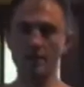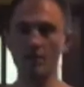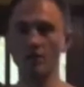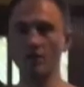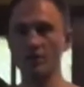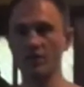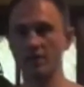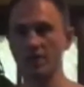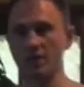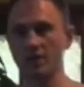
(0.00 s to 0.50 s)

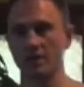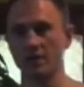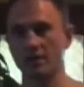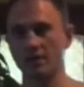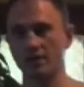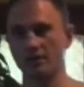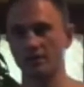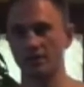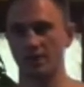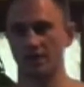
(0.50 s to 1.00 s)
healthy,
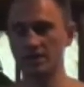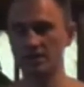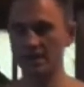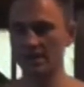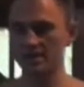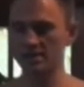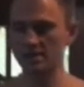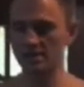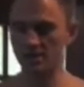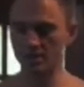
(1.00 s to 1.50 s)
very
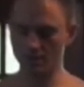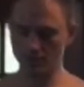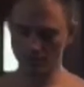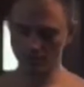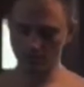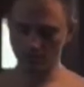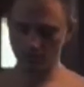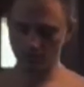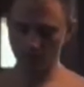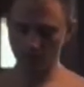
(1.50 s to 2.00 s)
tasty
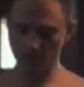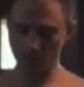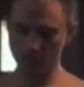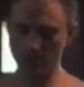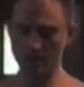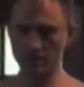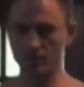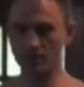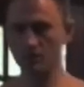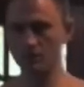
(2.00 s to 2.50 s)
ingredient we can